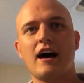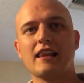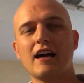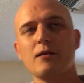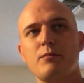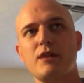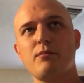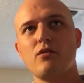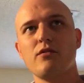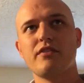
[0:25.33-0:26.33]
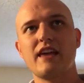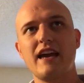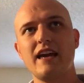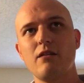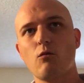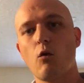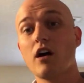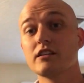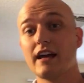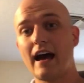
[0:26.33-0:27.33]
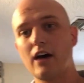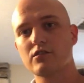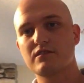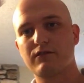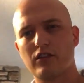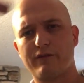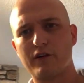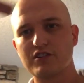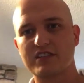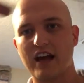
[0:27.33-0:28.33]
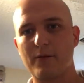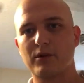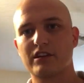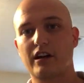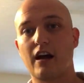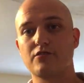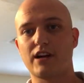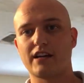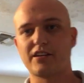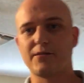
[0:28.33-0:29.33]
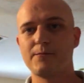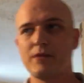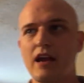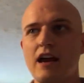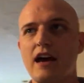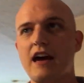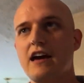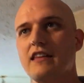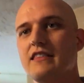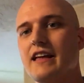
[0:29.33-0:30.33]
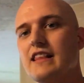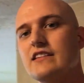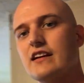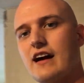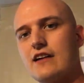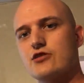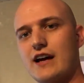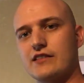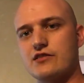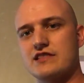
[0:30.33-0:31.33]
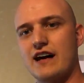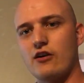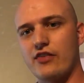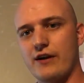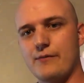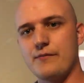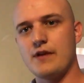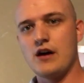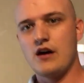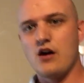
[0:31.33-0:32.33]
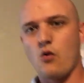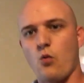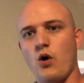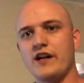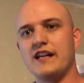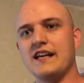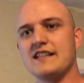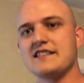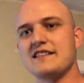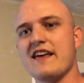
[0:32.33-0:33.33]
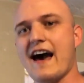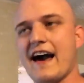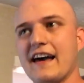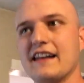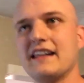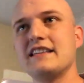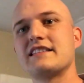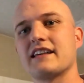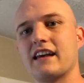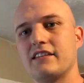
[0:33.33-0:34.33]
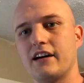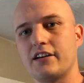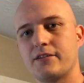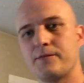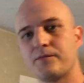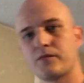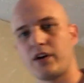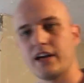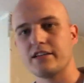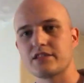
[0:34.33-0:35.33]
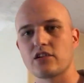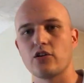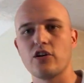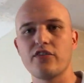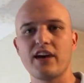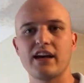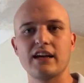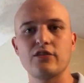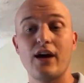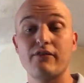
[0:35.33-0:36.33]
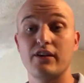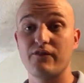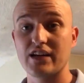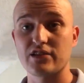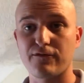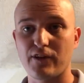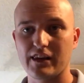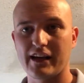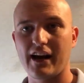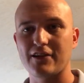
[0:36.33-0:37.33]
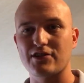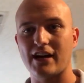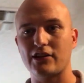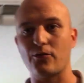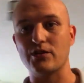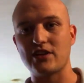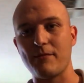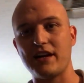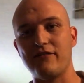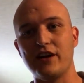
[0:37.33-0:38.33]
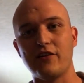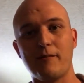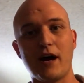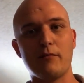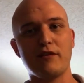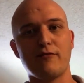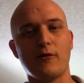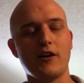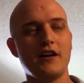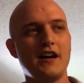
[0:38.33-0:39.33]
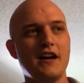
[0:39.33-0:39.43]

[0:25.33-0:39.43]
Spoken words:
A lot of people, they walk the house for the first time with their contractor, and they let the contractor tell them what it is that needs to get done, right? So you're thinking you have an investor-friendly contractor, which I made a video about before,